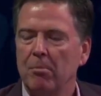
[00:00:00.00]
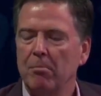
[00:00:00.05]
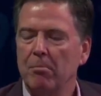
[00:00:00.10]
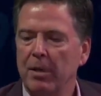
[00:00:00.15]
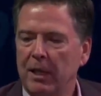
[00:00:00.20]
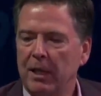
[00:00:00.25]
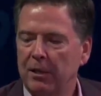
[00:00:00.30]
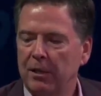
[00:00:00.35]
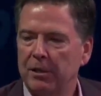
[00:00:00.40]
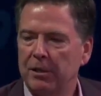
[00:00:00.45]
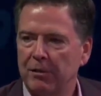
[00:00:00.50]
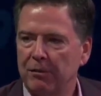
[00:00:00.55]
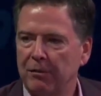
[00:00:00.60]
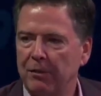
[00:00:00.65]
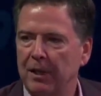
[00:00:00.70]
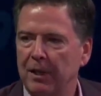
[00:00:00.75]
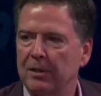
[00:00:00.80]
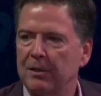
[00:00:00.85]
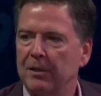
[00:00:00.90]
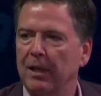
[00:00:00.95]
because of
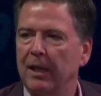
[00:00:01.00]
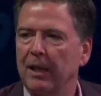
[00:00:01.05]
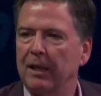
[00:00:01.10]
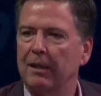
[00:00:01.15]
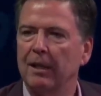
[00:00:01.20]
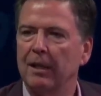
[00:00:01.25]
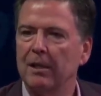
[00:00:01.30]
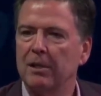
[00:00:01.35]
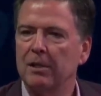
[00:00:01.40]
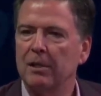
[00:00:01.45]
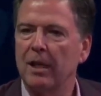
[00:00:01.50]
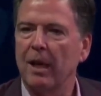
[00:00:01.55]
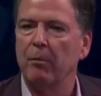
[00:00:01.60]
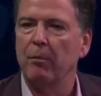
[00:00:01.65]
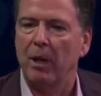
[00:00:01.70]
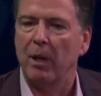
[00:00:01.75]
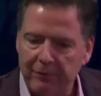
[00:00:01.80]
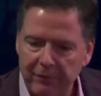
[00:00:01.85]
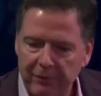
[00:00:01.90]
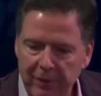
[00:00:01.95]
things like this, and
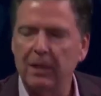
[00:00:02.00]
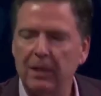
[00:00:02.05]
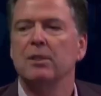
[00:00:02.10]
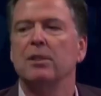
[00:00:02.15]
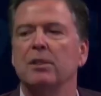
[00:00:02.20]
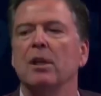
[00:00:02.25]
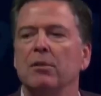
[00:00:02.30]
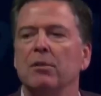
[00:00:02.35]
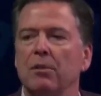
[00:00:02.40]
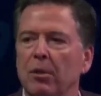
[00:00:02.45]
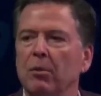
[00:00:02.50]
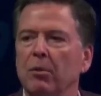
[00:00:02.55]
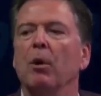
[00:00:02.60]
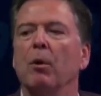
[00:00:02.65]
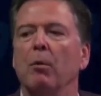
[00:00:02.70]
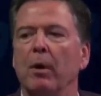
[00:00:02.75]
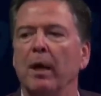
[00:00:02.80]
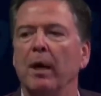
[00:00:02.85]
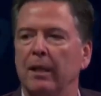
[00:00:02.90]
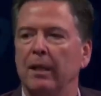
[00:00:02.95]
we have to continue to
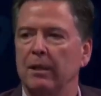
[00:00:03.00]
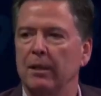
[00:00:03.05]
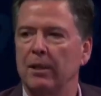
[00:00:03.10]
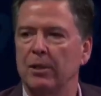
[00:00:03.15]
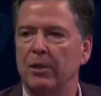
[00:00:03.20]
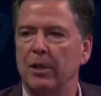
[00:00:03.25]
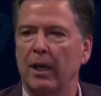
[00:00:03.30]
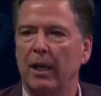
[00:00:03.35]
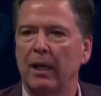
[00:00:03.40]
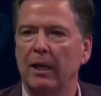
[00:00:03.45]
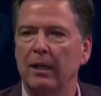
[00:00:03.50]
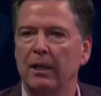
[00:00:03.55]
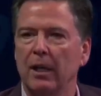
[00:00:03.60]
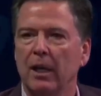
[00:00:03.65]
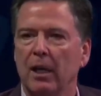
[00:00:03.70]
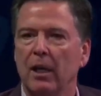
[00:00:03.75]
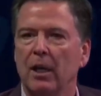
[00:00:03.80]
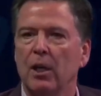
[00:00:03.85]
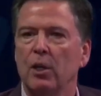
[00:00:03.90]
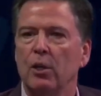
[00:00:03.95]
awaken the giant.
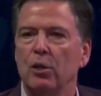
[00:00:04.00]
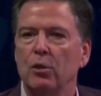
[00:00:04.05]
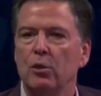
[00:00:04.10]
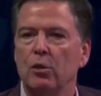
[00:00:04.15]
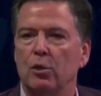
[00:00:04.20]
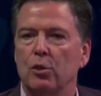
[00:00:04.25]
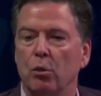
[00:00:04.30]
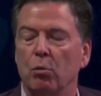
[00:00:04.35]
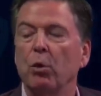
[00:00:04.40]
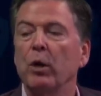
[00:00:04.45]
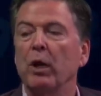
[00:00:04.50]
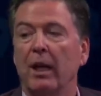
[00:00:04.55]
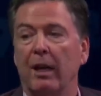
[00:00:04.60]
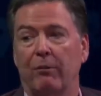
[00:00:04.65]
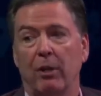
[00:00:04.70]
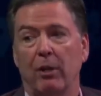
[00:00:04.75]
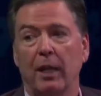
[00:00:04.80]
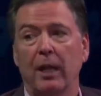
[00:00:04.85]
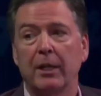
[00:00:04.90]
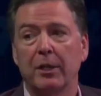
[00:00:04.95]
So we're going to have
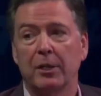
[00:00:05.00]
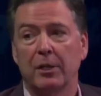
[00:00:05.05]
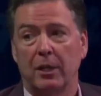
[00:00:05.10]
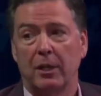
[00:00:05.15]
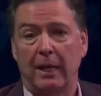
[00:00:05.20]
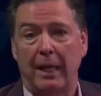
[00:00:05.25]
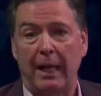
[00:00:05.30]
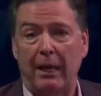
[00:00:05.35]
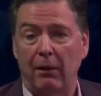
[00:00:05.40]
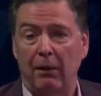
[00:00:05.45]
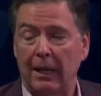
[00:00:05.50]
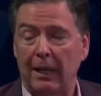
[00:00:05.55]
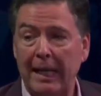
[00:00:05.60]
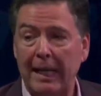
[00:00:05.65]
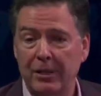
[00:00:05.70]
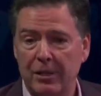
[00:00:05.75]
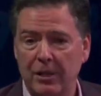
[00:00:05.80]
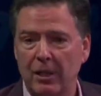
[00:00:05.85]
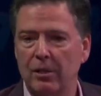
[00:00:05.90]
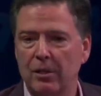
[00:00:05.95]
an election in now
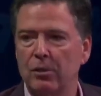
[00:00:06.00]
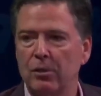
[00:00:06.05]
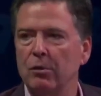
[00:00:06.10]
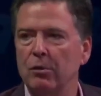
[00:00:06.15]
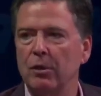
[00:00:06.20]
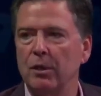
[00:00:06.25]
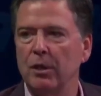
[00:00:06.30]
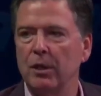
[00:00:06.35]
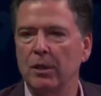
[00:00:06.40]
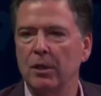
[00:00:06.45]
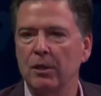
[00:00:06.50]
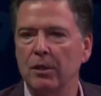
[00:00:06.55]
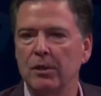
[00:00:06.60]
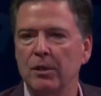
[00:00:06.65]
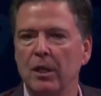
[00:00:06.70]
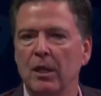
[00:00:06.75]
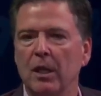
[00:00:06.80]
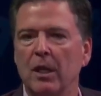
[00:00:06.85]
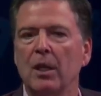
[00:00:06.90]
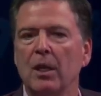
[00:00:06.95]
less than 2 years.
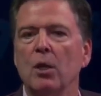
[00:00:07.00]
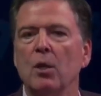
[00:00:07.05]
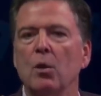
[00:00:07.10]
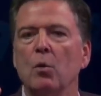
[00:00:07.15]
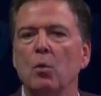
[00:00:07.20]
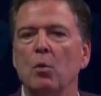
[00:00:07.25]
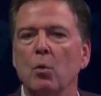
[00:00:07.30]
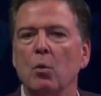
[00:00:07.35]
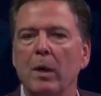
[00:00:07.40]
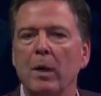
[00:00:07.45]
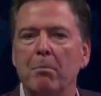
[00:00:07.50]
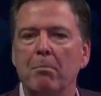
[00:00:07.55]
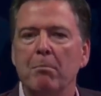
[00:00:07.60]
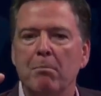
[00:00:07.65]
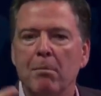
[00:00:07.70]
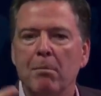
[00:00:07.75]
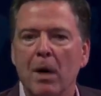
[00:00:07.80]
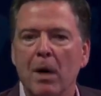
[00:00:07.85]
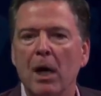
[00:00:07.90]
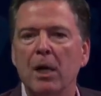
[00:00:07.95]
Mm-hmm. We
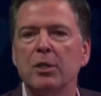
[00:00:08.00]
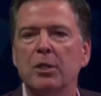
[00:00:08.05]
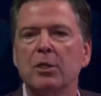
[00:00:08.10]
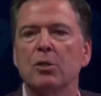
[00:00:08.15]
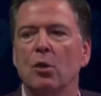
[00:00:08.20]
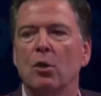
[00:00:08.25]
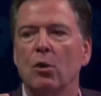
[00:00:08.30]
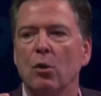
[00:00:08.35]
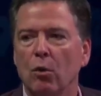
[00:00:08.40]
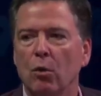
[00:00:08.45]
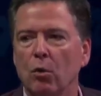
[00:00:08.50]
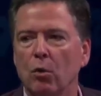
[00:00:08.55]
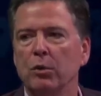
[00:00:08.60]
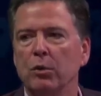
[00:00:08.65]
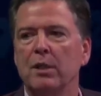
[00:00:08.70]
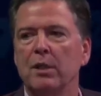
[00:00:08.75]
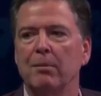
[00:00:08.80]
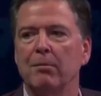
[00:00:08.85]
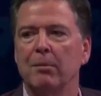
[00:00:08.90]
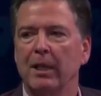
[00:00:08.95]
must hold
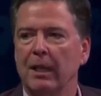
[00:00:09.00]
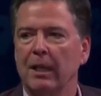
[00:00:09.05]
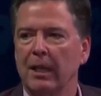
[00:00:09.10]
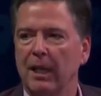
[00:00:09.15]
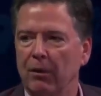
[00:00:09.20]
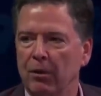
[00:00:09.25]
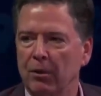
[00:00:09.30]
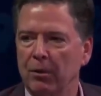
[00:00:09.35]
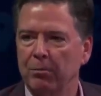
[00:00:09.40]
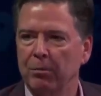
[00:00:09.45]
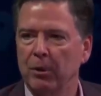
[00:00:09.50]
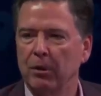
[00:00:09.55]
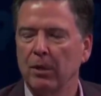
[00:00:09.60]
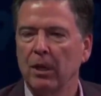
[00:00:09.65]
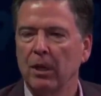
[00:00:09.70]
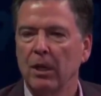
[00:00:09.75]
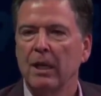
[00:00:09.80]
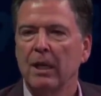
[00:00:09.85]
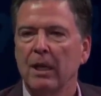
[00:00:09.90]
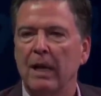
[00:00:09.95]
him accountable.
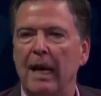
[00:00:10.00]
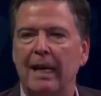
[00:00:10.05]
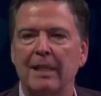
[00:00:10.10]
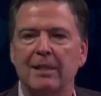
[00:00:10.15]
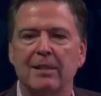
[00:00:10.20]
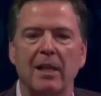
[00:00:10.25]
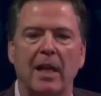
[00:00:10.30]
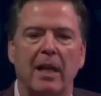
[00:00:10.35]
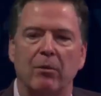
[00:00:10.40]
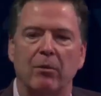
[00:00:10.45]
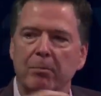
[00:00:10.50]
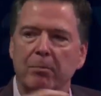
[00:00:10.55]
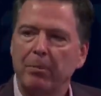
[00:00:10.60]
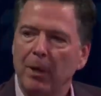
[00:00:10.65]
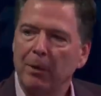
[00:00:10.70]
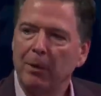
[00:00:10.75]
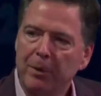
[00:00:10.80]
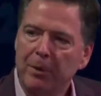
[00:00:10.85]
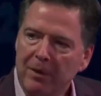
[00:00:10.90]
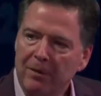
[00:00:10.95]
And it's not a
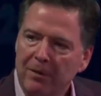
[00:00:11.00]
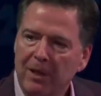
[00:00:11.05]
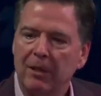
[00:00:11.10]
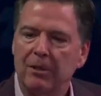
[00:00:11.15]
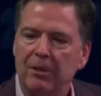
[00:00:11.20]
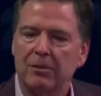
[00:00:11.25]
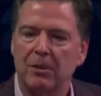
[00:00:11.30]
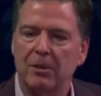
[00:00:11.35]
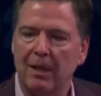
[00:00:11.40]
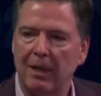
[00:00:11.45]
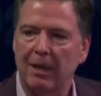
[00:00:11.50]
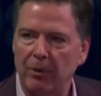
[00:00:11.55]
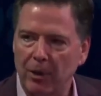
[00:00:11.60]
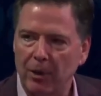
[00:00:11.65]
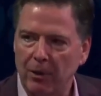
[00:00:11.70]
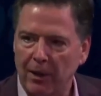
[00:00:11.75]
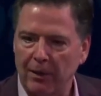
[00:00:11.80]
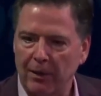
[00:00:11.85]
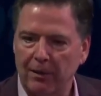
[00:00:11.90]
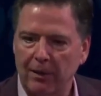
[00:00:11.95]
Republican thing or it's a
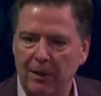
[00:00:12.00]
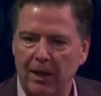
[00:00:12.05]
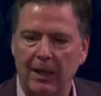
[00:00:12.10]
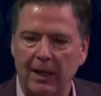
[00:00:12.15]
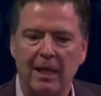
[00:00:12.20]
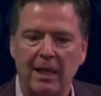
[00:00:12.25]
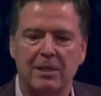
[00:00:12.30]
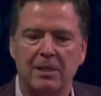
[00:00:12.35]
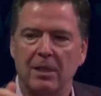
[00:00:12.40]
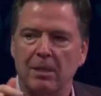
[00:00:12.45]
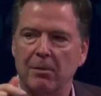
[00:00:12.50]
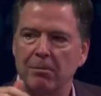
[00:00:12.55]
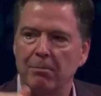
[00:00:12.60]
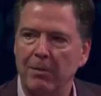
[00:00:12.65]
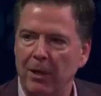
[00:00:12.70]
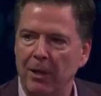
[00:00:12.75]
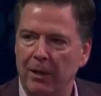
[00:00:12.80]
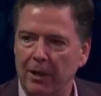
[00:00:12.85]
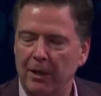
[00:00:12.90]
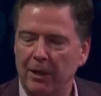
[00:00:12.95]
Democratic thing. It's an
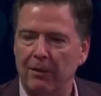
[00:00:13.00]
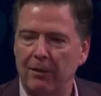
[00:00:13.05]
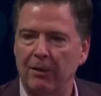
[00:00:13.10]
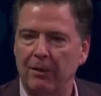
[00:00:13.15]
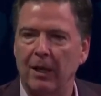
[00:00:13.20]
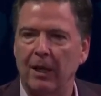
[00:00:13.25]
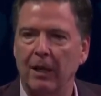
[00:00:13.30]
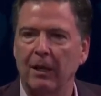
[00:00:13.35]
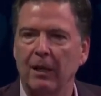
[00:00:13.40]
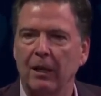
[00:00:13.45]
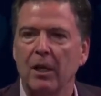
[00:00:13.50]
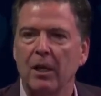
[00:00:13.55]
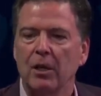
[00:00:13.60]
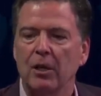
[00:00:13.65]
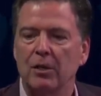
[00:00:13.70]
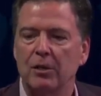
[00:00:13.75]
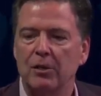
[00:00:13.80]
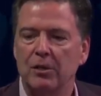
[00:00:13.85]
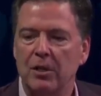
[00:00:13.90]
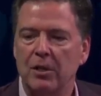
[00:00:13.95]
American thing,
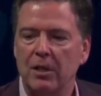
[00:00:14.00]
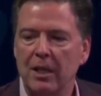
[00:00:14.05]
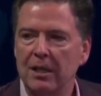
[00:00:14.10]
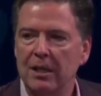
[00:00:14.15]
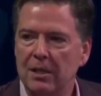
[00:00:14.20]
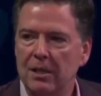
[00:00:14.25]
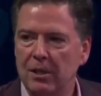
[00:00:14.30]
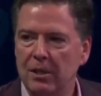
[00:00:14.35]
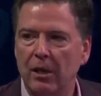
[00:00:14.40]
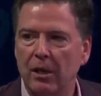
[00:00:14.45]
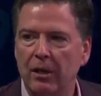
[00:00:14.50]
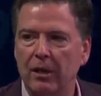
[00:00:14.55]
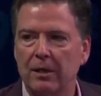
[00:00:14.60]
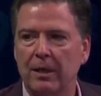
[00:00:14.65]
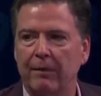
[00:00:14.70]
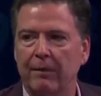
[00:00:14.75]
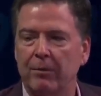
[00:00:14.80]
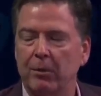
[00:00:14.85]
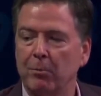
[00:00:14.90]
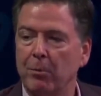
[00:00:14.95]
because this is
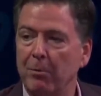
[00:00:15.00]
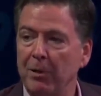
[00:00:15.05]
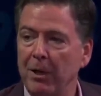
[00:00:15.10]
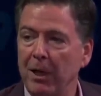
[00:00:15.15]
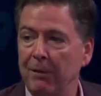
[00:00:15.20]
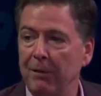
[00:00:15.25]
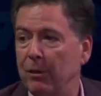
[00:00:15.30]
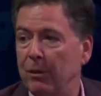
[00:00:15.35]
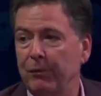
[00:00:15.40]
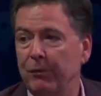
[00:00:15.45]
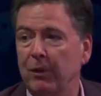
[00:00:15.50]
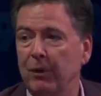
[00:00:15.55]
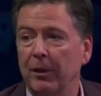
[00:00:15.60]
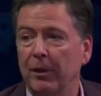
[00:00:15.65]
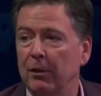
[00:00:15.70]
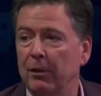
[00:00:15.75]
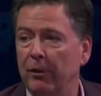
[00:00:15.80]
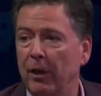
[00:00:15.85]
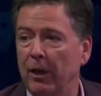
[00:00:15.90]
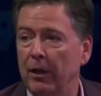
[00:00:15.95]
unacceptable behavior for the
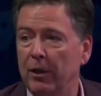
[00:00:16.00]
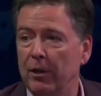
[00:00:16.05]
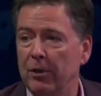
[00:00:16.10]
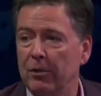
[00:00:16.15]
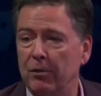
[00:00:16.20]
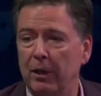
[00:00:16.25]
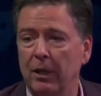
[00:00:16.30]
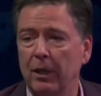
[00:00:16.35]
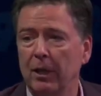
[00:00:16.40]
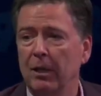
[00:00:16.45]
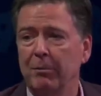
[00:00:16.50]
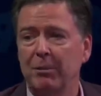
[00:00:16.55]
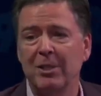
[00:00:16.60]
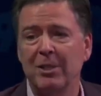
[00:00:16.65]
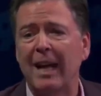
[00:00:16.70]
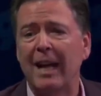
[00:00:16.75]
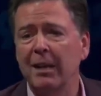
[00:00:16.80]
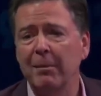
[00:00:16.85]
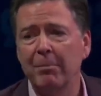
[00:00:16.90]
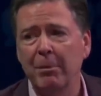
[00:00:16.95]
leader of our country. It's
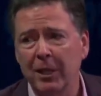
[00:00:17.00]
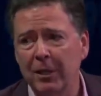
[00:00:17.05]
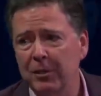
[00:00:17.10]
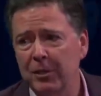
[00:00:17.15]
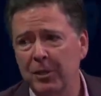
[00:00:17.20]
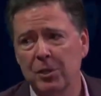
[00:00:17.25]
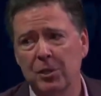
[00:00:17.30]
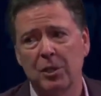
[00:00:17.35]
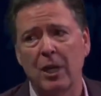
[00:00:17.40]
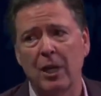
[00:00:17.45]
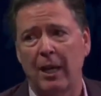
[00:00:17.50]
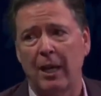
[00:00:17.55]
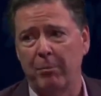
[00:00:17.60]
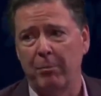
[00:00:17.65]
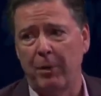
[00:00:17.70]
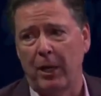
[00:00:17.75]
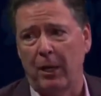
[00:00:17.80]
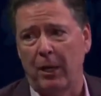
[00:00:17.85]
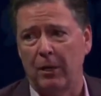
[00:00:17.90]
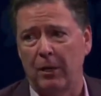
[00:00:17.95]
not anybody else's job
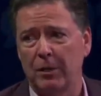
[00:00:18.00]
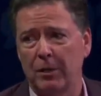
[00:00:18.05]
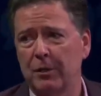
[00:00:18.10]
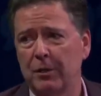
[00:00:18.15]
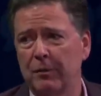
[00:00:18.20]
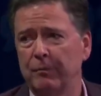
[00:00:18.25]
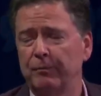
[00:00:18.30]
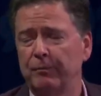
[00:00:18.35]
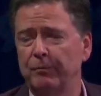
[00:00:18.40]
but ours.